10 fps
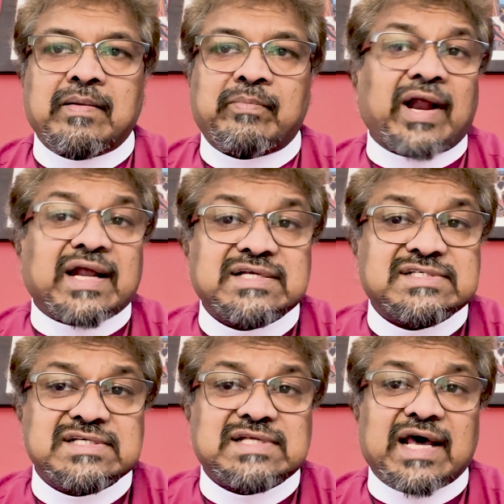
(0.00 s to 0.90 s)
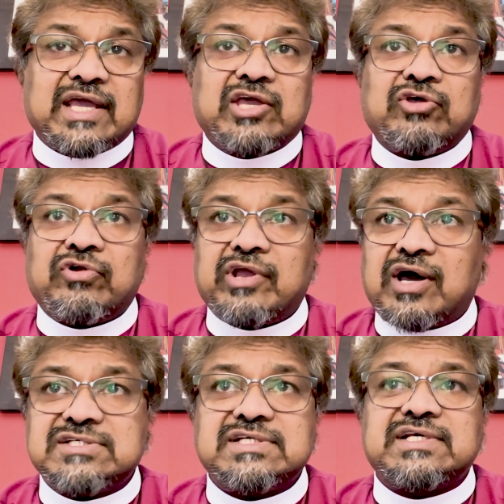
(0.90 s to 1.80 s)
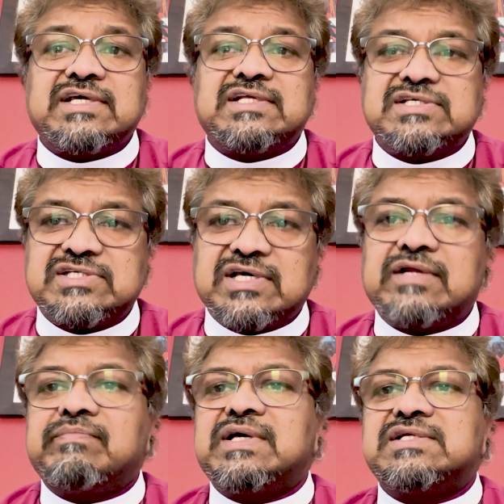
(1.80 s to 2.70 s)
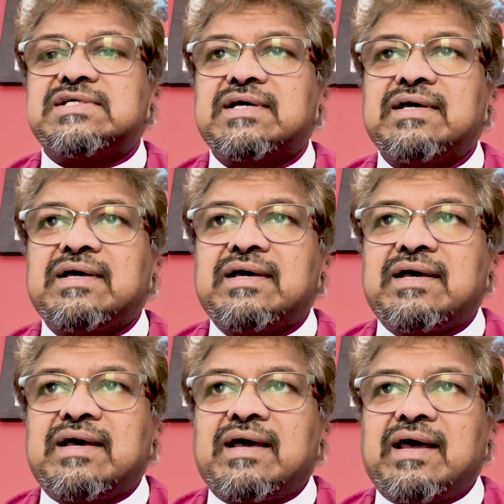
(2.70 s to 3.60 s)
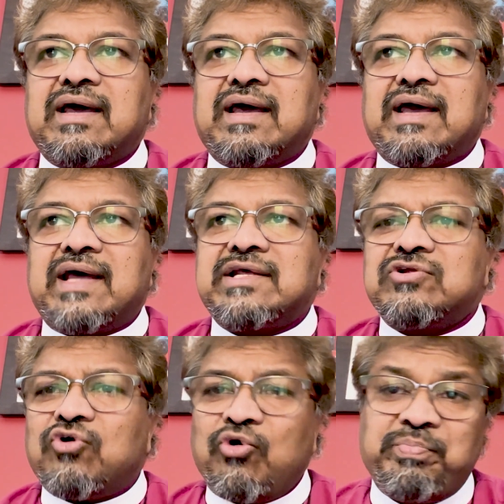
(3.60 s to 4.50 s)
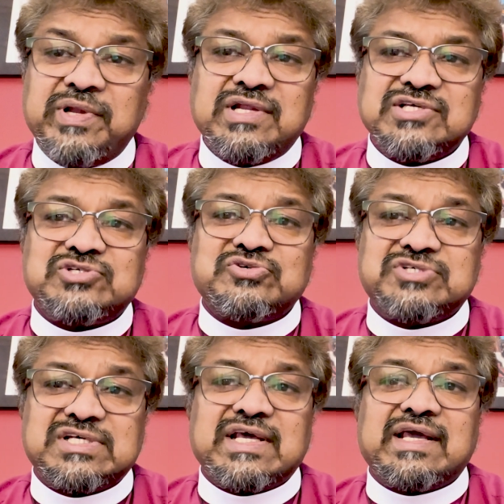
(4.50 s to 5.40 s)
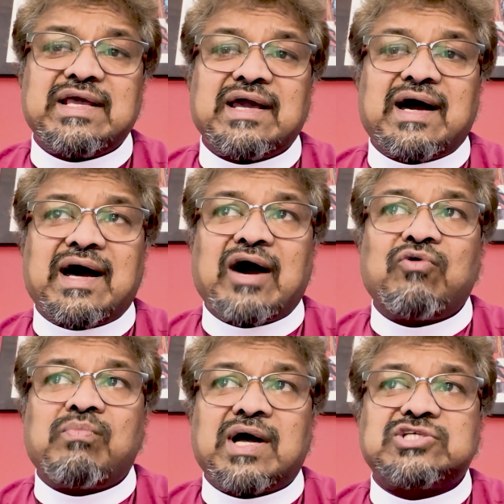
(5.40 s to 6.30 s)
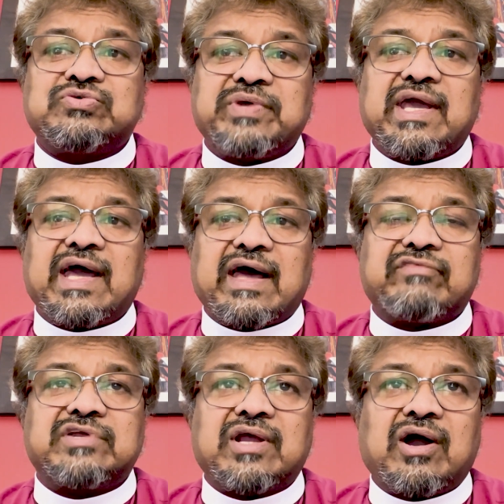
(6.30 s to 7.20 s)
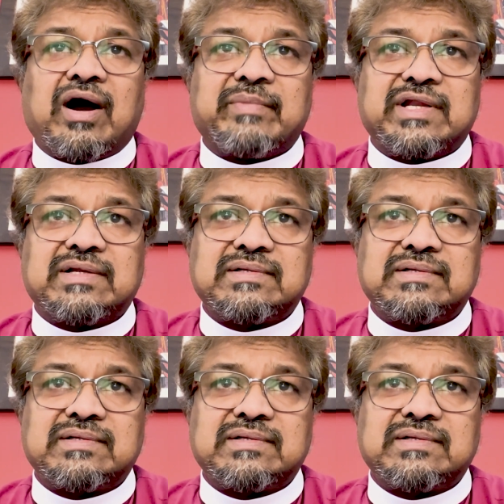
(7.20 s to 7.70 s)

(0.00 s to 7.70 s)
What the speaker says: Practices like curiosity, discernment, and an openness to see how much we have in common.